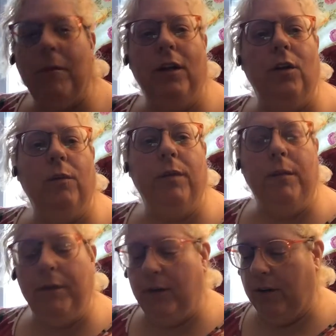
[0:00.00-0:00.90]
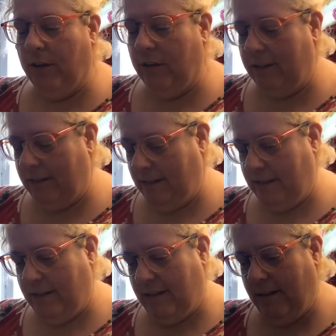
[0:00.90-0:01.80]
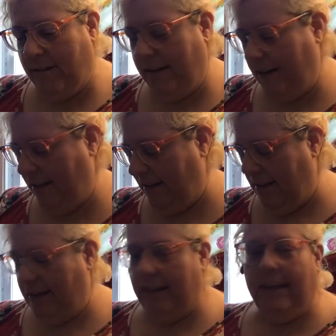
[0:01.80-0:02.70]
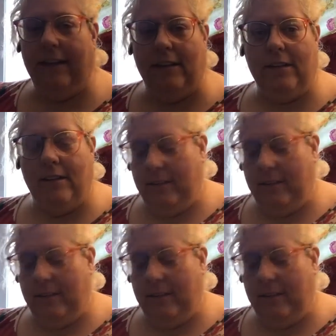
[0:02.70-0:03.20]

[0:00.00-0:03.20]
My little baby girl. Alright, hang on.